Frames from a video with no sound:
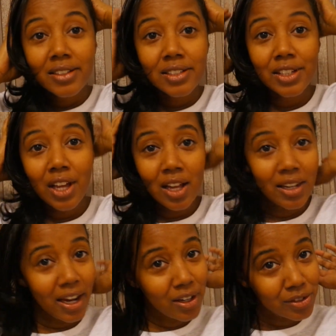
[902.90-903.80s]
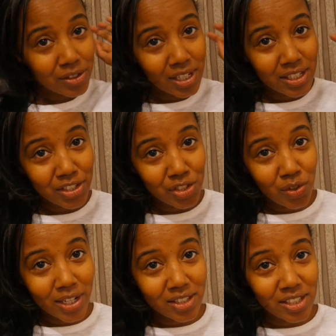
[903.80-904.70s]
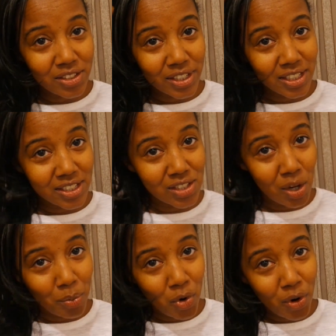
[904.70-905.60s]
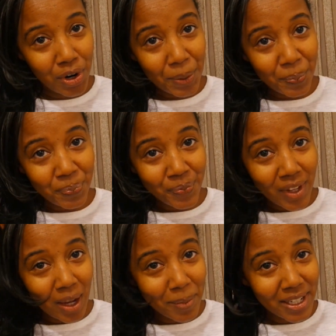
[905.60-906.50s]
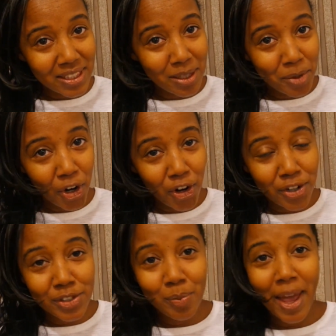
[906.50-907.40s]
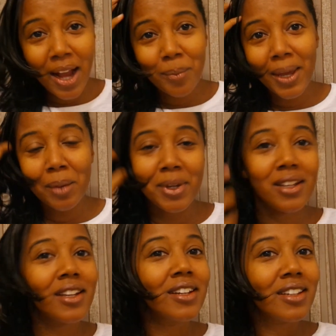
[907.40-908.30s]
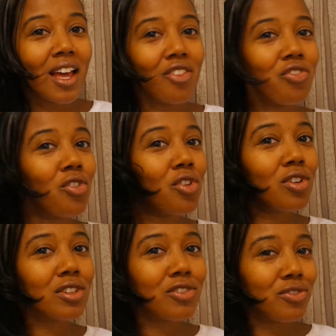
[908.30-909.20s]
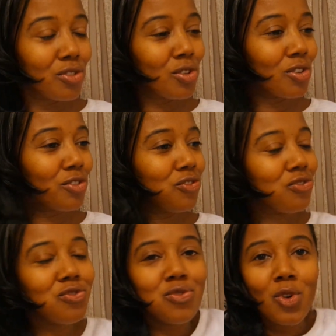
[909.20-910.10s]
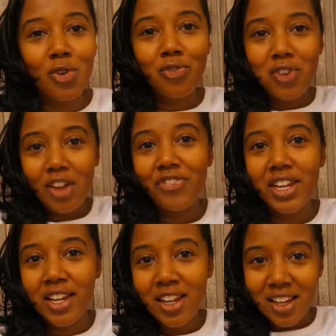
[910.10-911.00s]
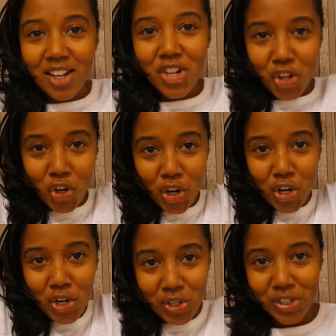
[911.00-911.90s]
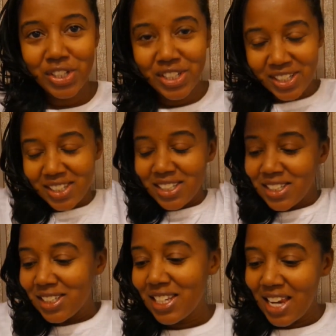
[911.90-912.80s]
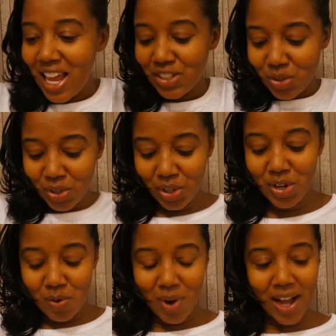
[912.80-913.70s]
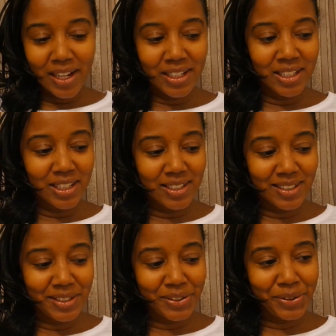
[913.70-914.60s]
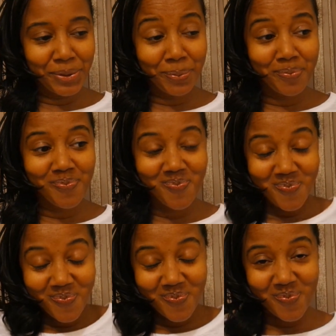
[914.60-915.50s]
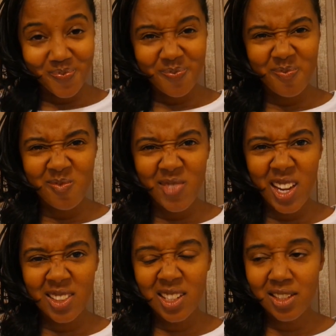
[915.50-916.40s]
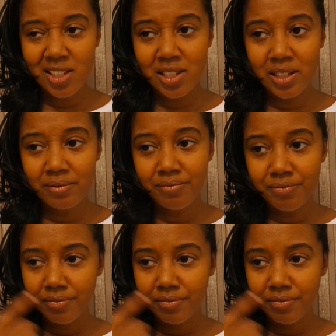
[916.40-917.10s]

So y'all not going to see this straight silkiness no more. I'm going to get them curls back, baby. That full fluffy curl, natural curl rocking. Yeah, I think that's it.